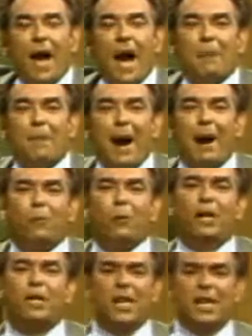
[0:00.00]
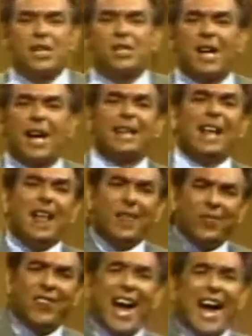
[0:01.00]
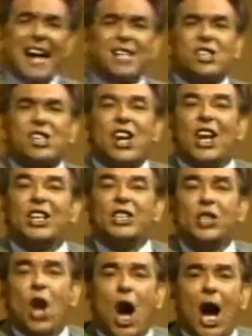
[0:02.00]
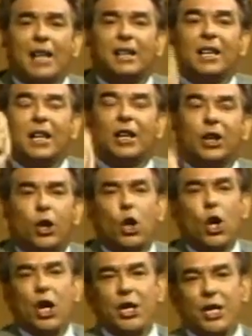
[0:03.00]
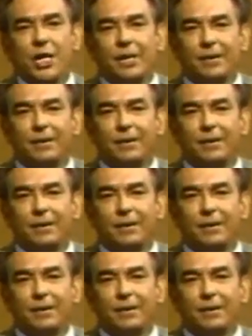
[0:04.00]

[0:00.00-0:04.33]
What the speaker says: about which He said, that's not good?